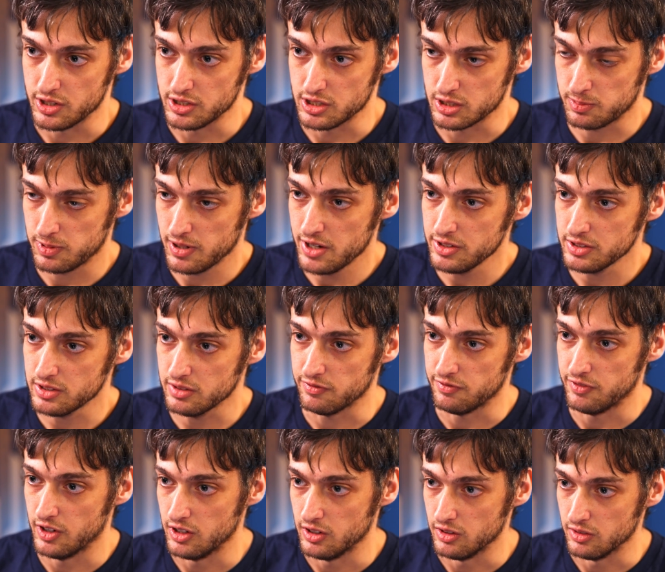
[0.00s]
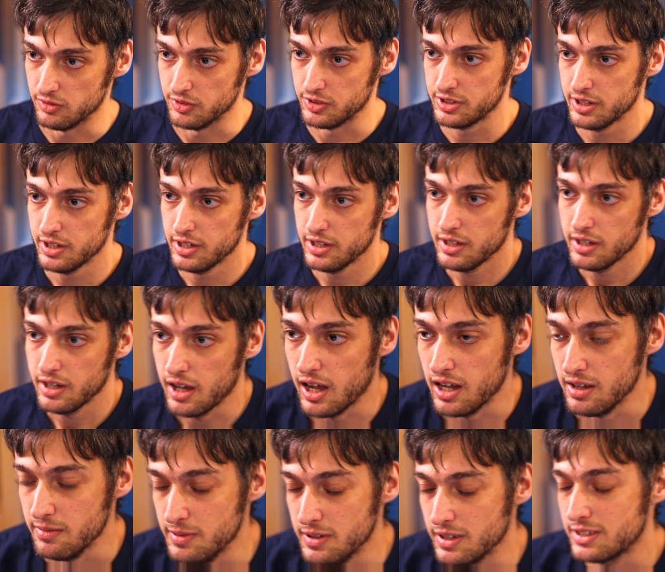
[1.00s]
as this project evolves, I
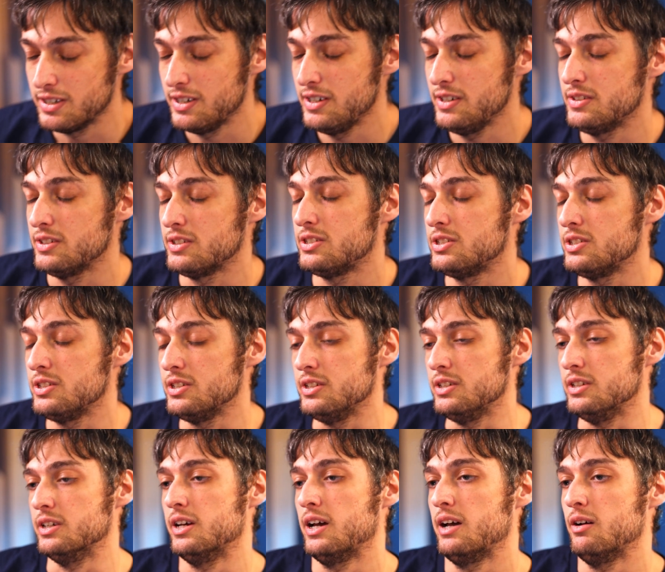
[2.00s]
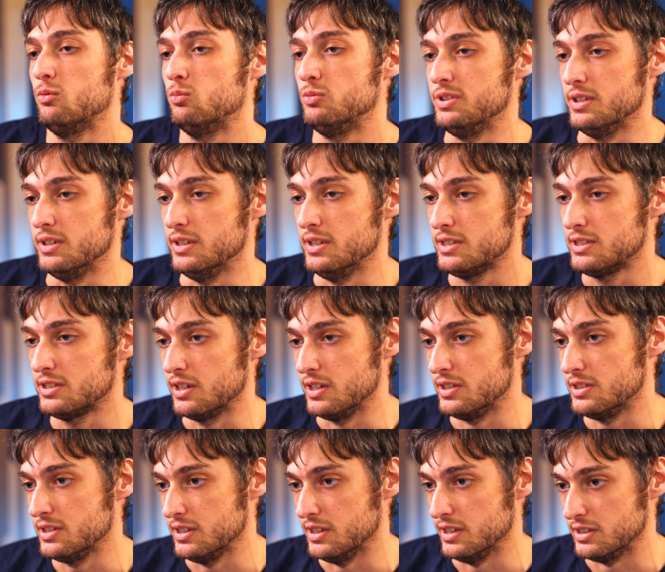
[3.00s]
have been excited to see the
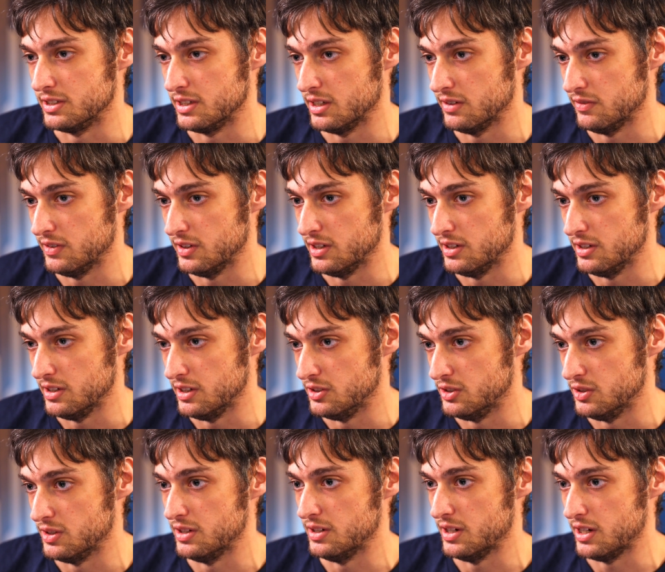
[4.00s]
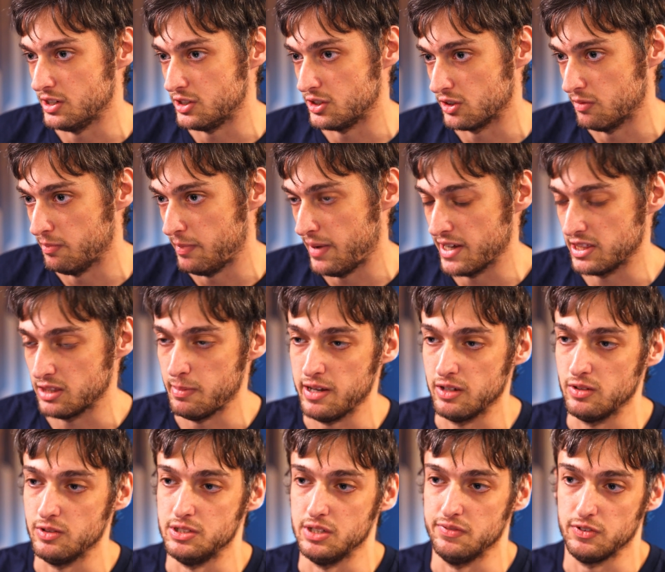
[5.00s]
insights it has given into the nature of
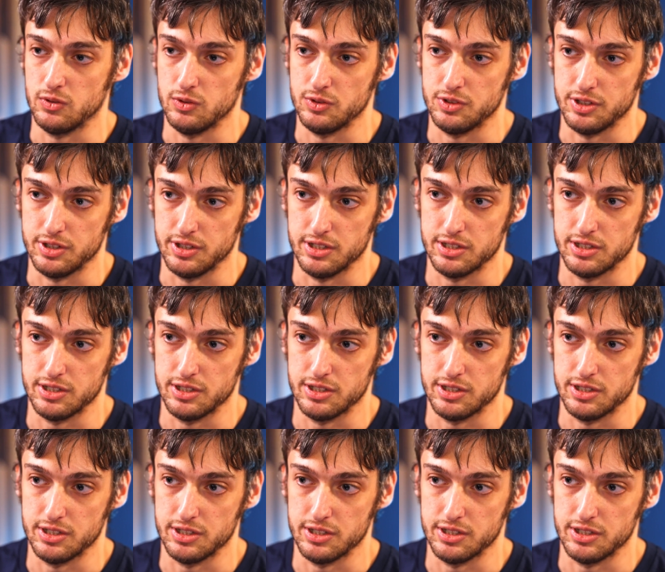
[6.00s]
mathematical difficulty